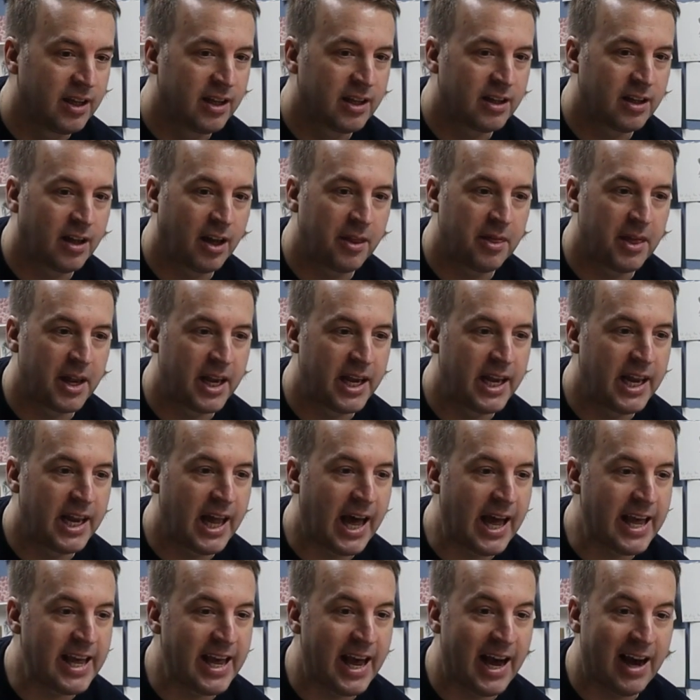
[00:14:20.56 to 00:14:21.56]
like the
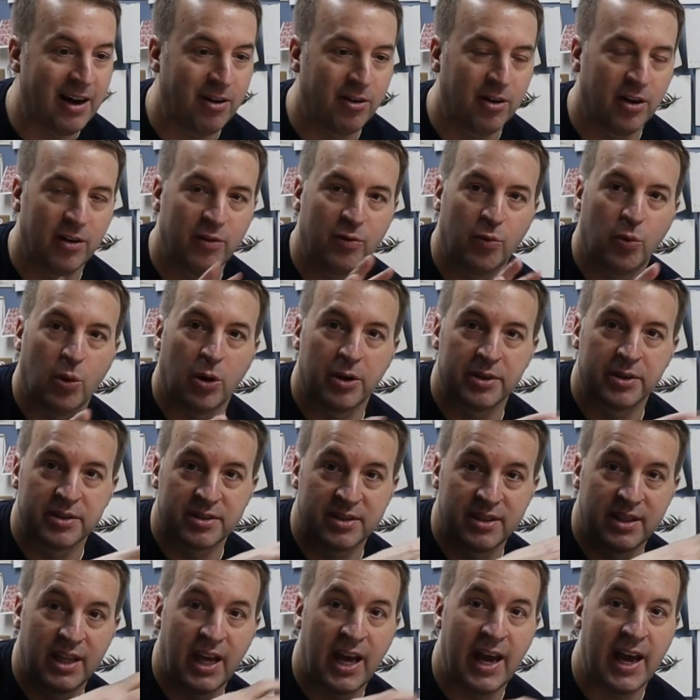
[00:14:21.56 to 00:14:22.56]
layout of what's
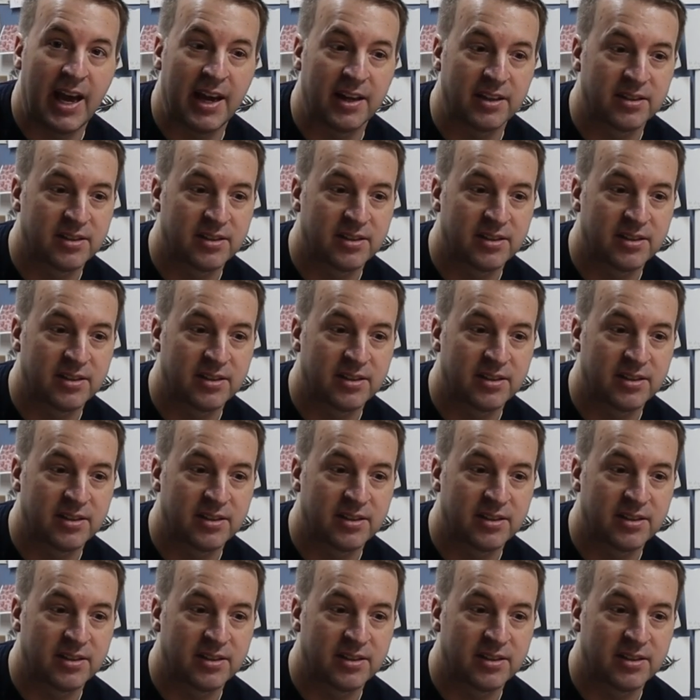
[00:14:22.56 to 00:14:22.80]
there,